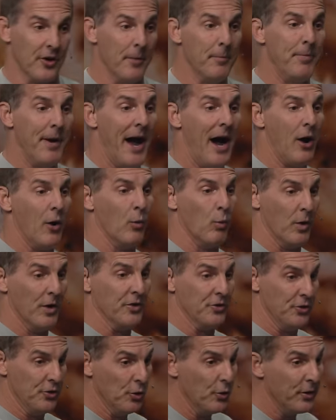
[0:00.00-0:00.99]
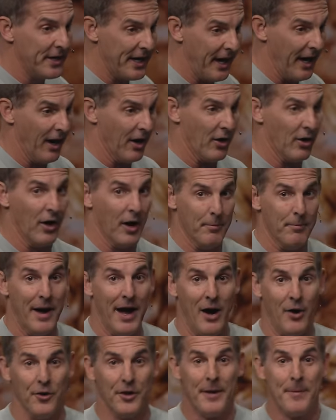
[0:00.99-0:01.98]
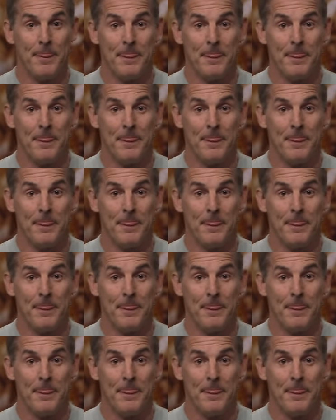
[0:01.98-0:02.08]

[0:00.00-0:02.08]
about what you care about.